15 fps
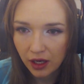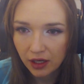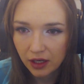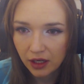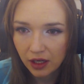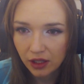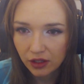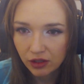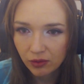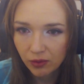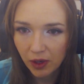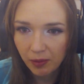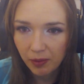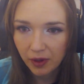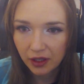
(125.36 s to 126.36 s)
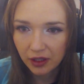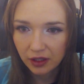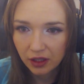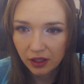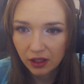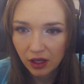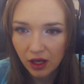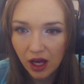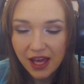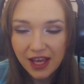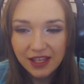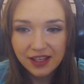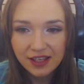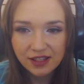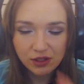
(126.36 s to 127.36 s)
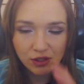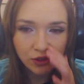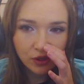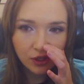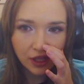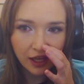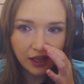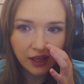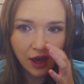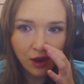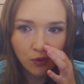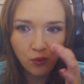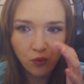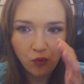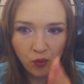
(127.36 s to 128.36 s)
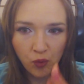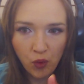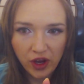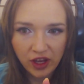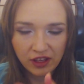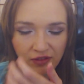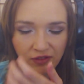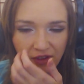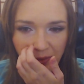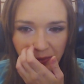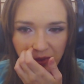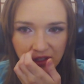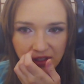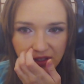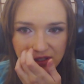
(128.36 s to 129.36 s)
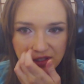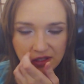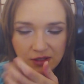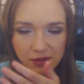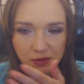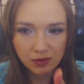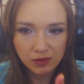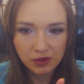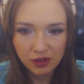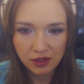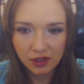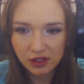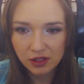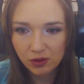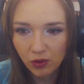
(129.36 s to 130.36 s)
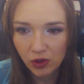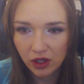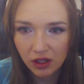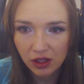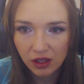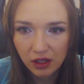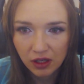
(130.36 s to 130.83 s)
And another weapon. This look like a weight weapon. This one.